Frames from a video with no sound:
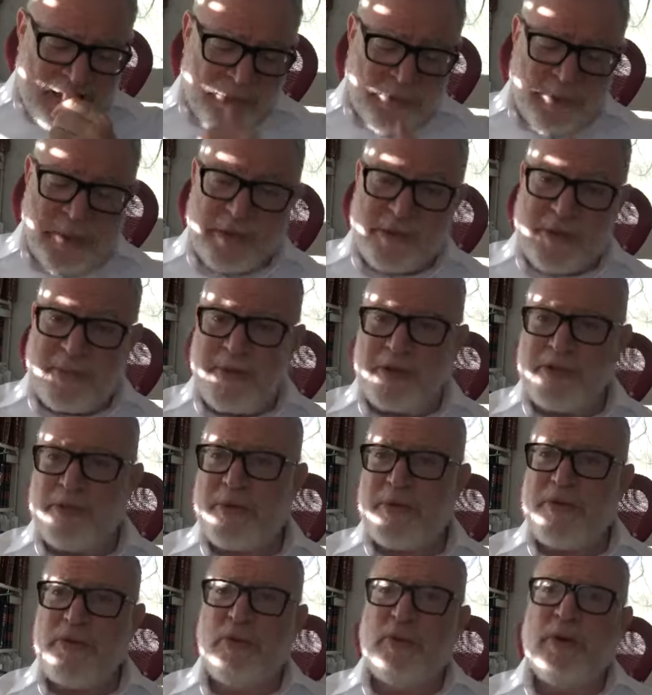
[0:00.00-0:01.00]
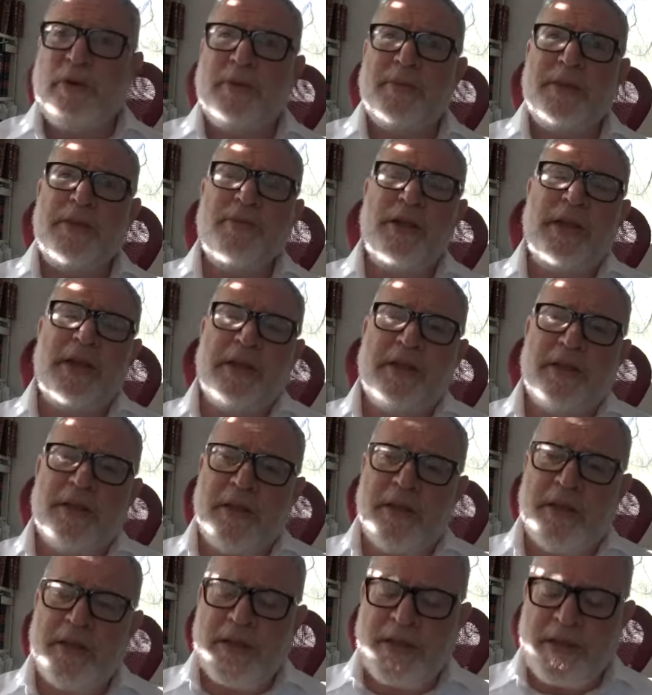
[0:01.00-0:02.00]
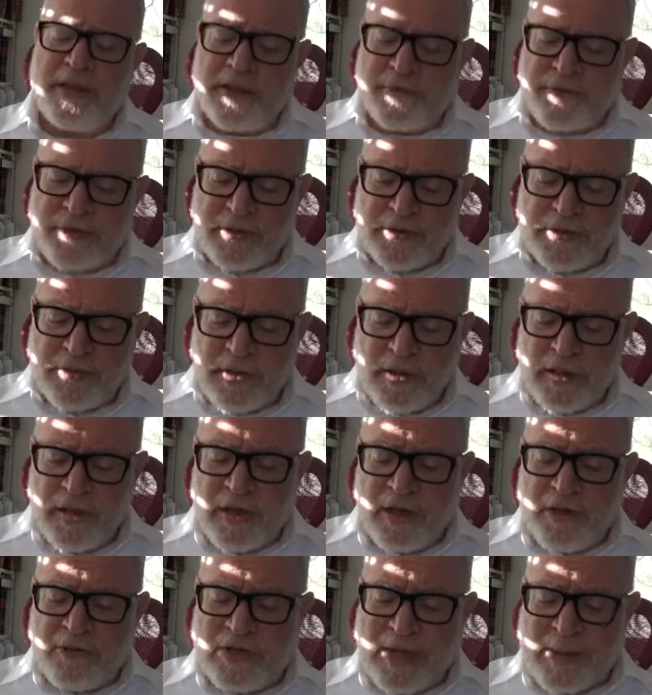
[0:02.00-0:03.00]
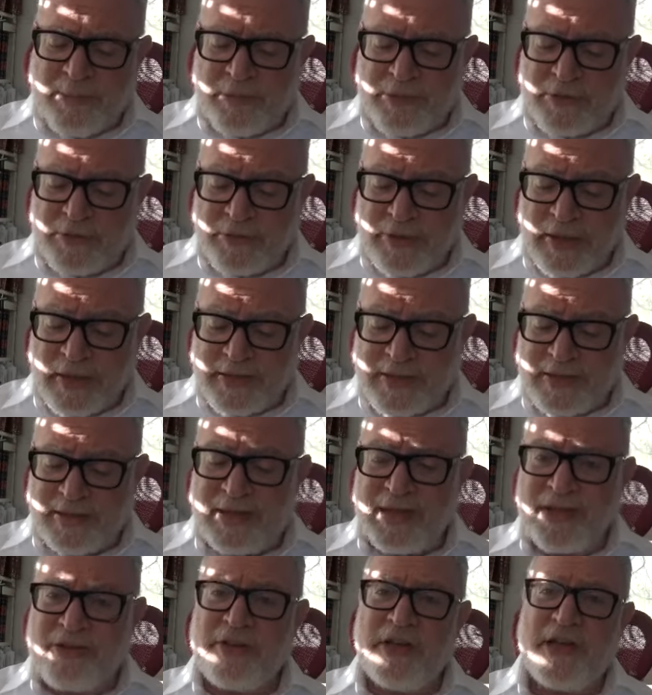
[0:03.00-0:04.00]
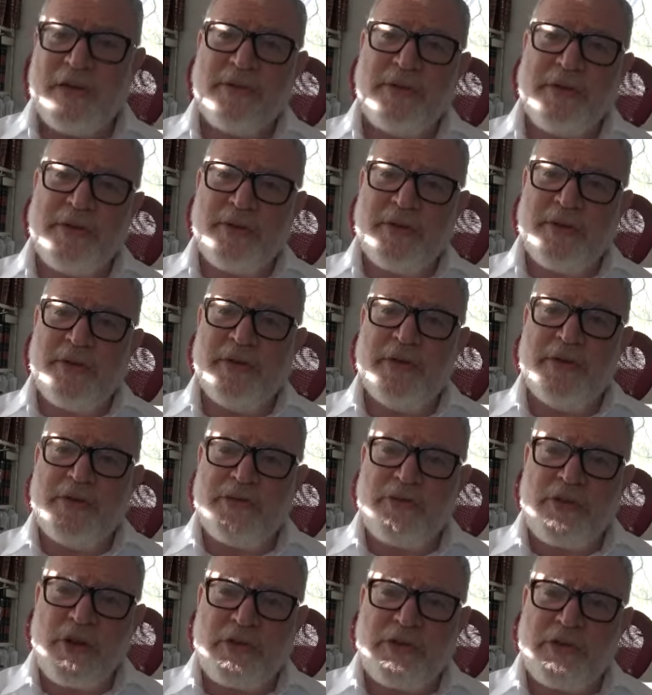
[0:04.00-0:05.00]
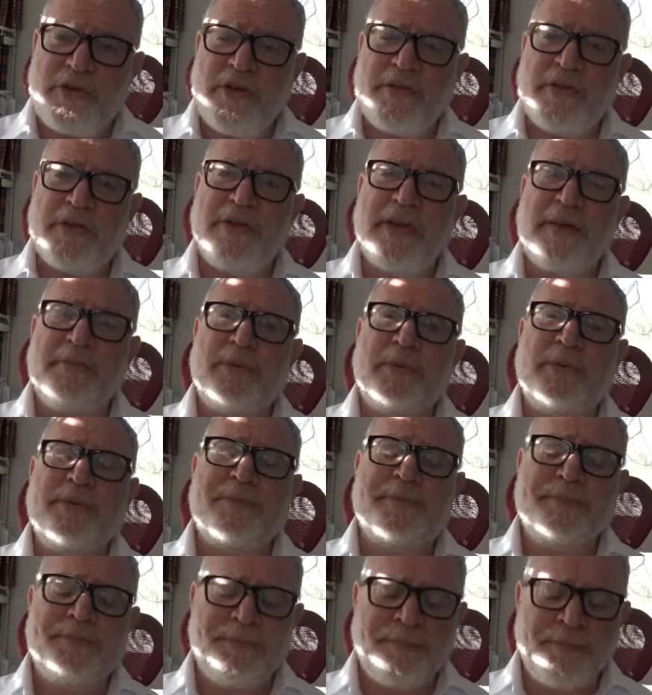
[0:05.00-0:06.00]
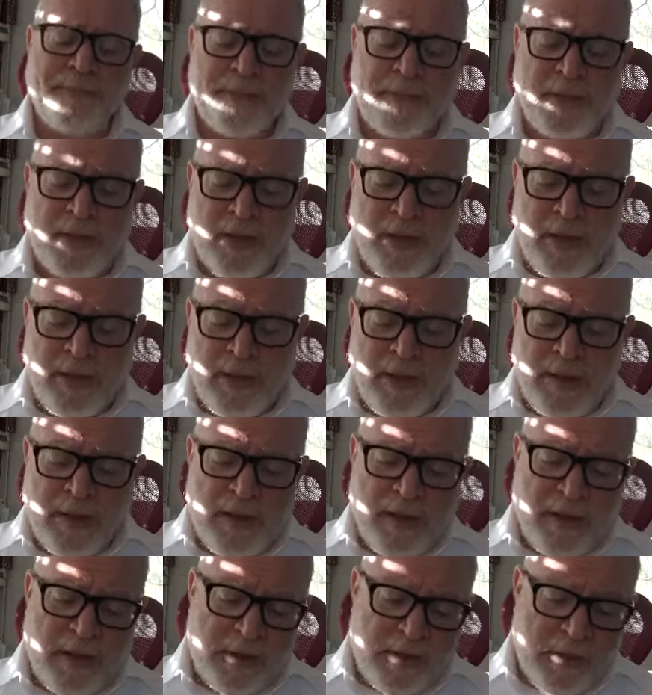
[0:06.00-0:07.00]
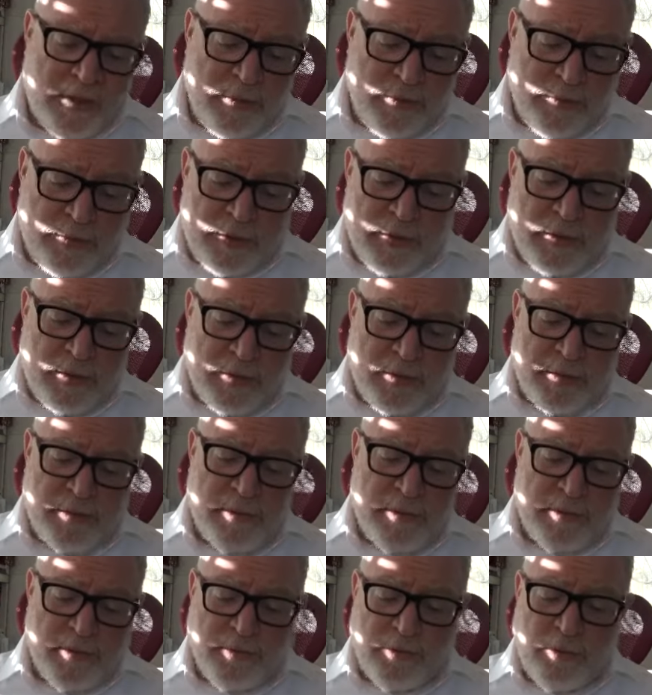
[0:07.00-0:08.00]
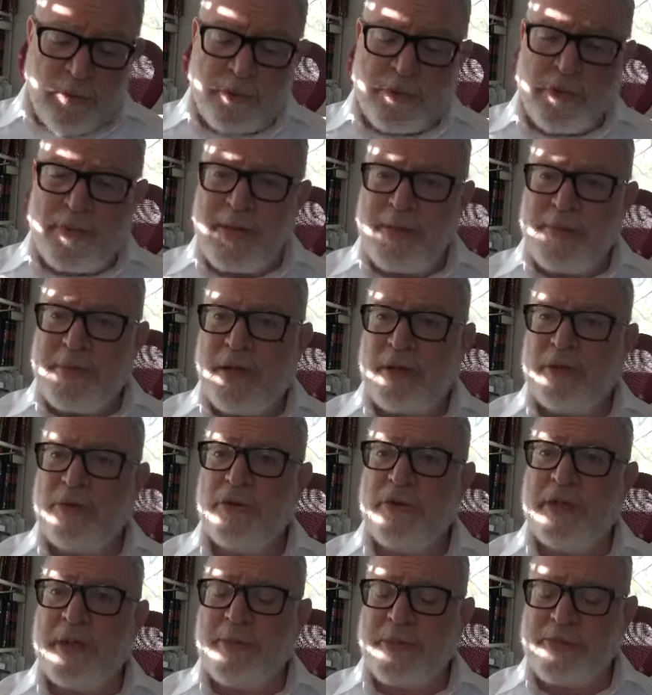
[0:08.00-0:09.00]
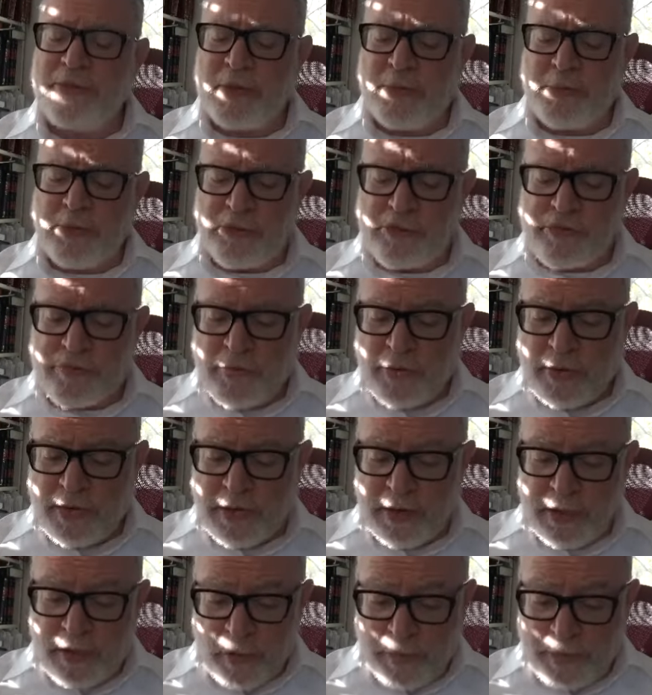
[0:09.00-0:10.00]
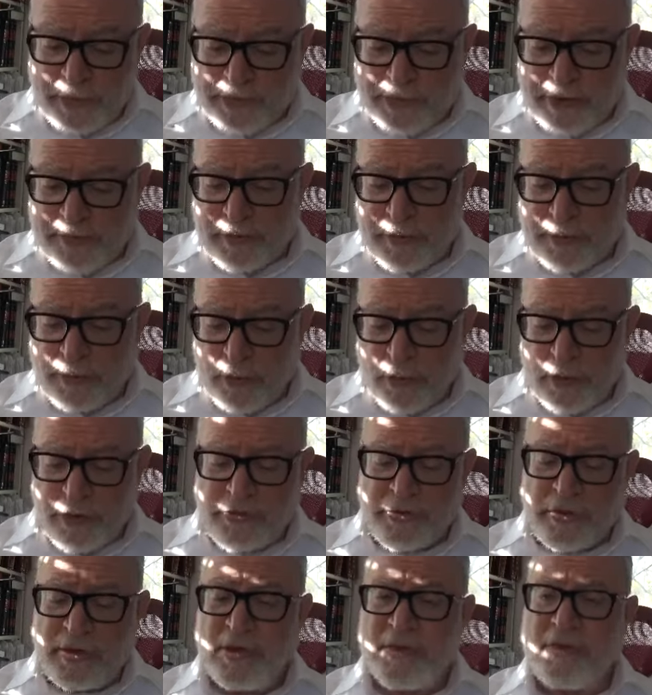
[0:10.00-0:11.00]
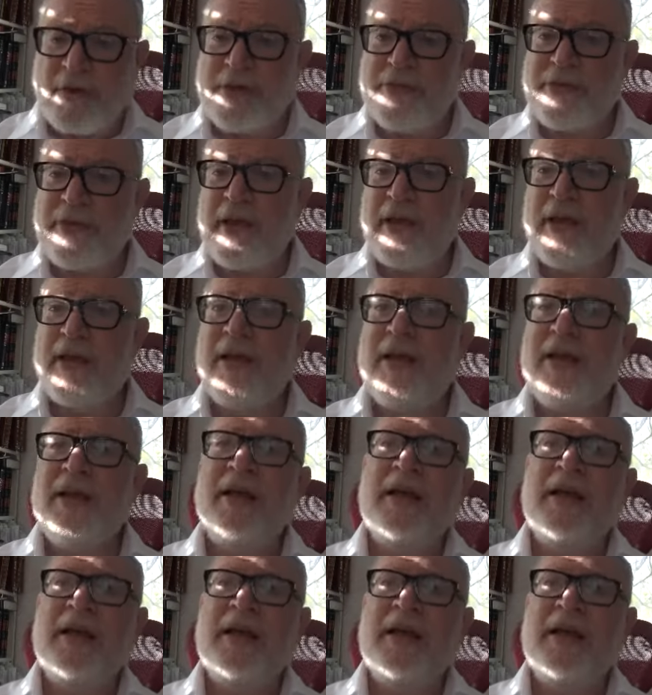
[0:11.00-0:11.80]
as I mentioned before. We're going to be reading the different chapters of consolation after the destruction of the temple. And we, of course, remember our two temples that were destroyed, and opens up the portion of Isaiah,